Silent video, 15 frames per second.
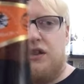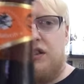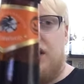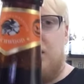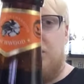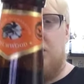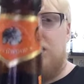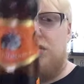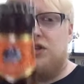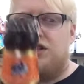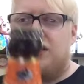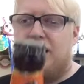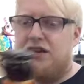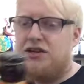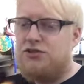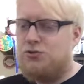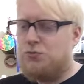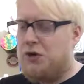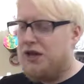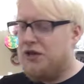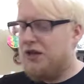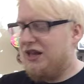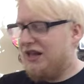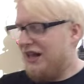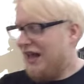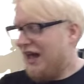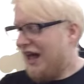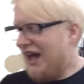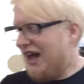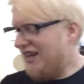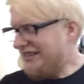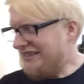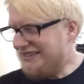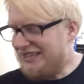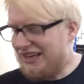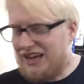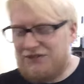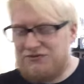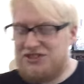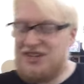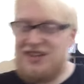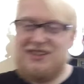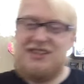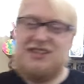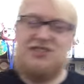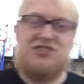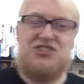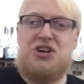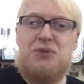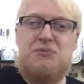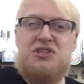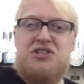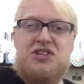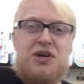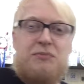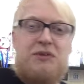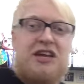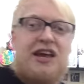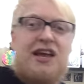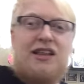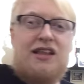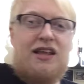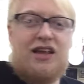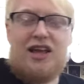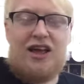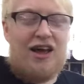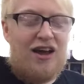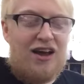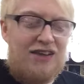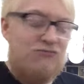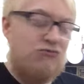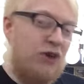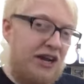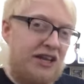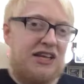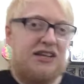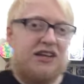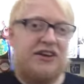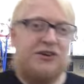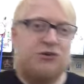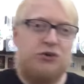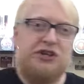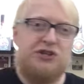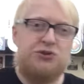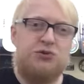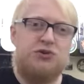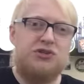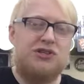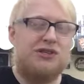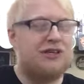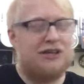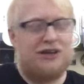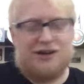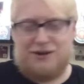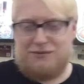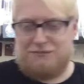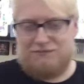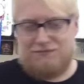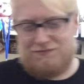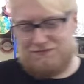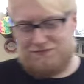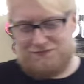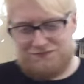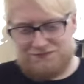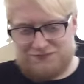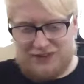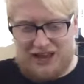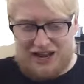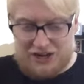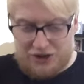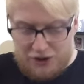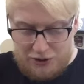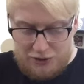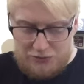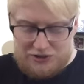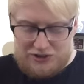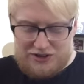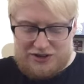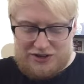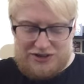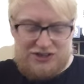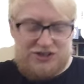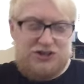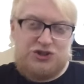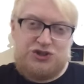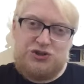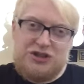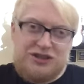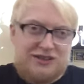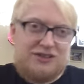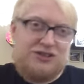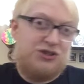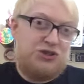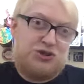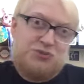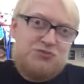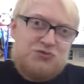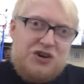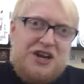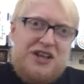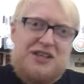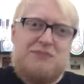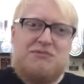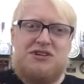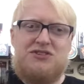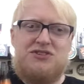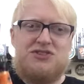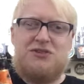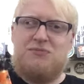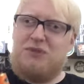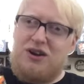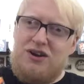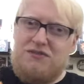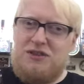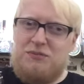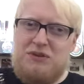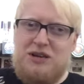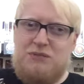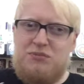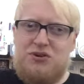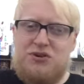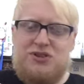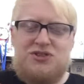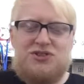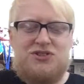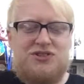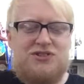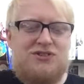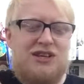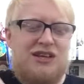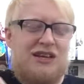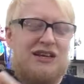label on the neck as well. And I've said this time and time again, I rarely like Wychwood. I know that you shouldn't really, because they're part of the big boys and